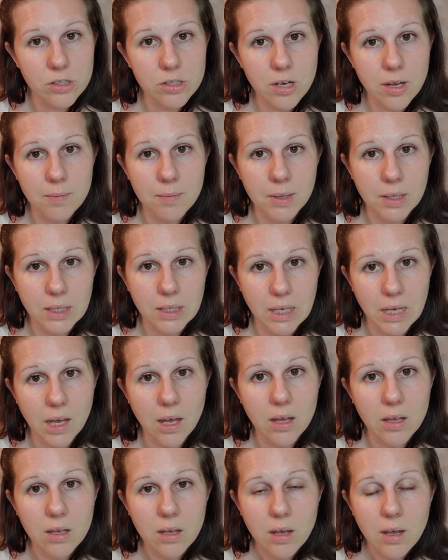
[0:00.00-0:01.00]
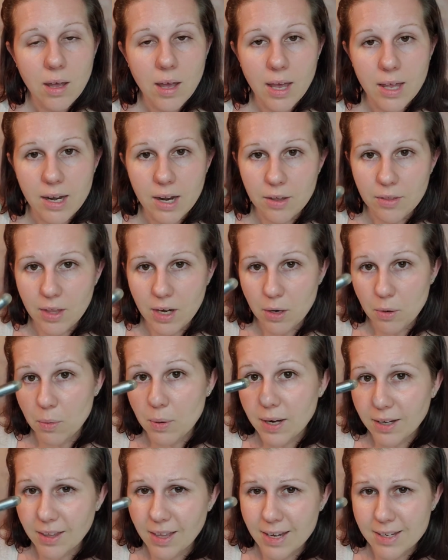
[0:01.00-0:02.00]
on milia, and now that I
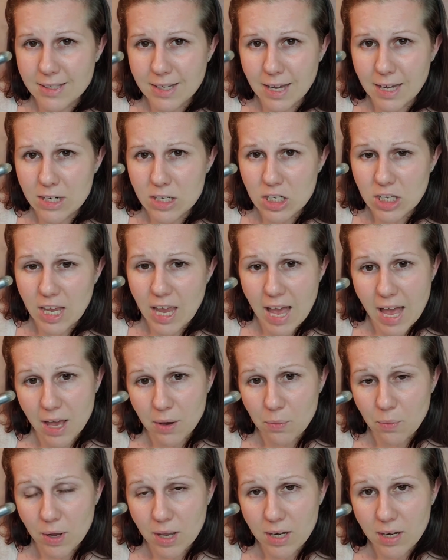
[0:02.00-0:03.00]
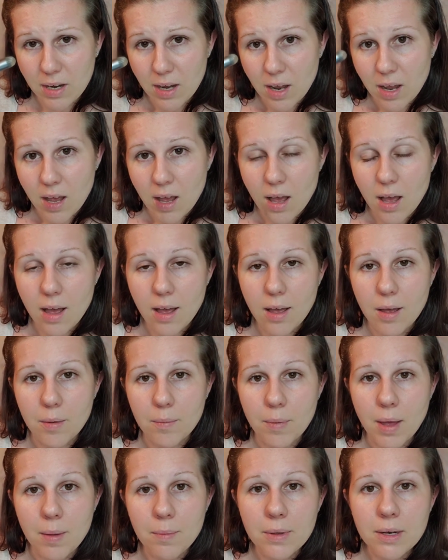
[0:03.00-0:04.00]
realize I actually had one,
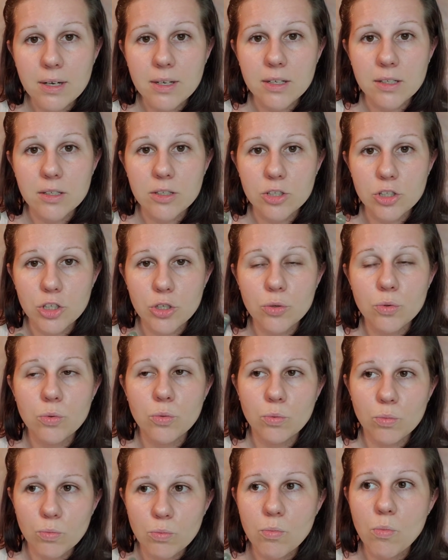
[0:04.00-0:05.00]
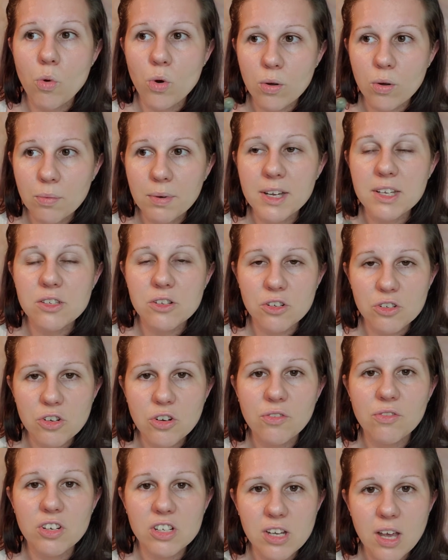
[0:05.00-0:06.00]
I'm going to do more research
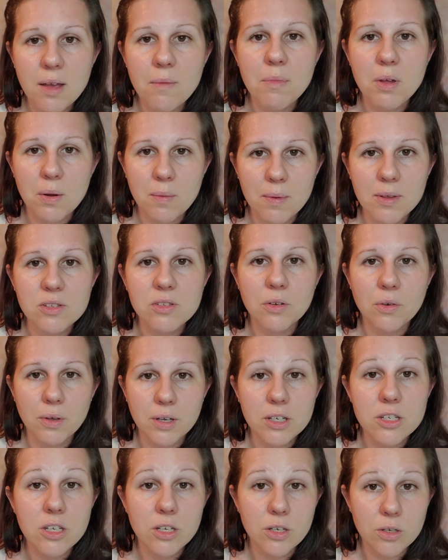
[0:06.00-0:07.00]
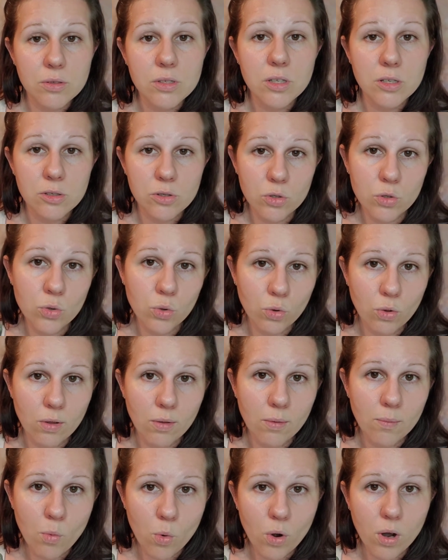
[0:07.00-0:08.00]
over time, but I'm also going to use this
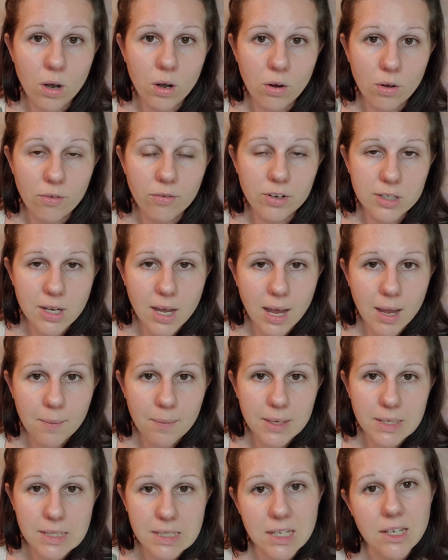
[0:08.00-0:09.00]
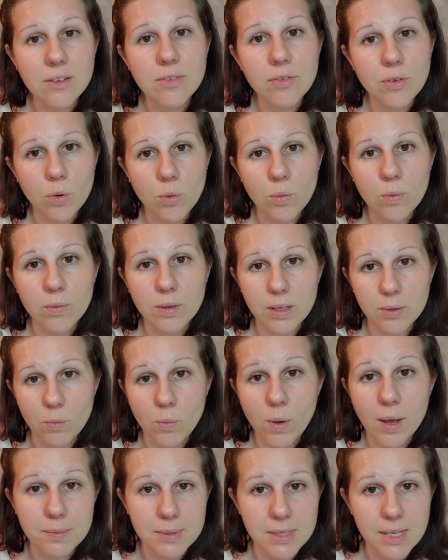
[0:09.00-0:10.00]
tool more over time and see if it
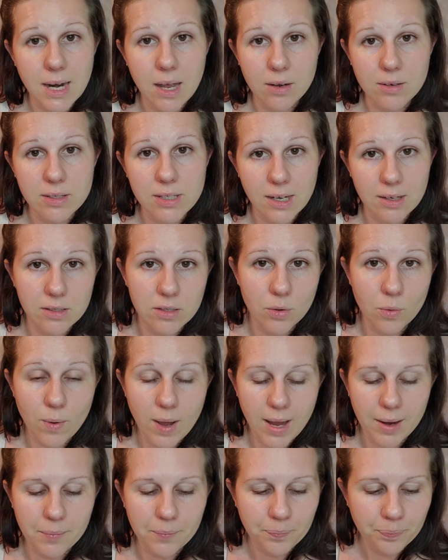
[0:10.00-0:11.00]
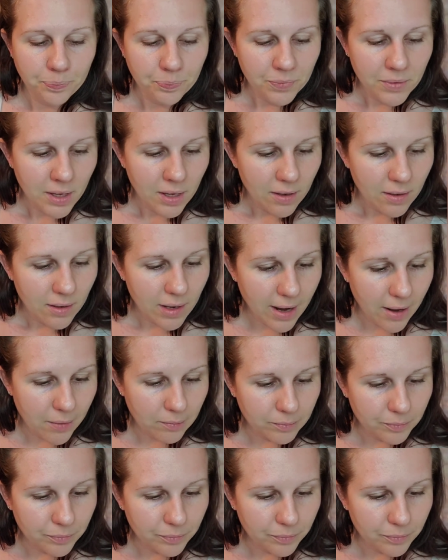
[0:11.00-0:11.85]
wipes it out, takes it away. Now,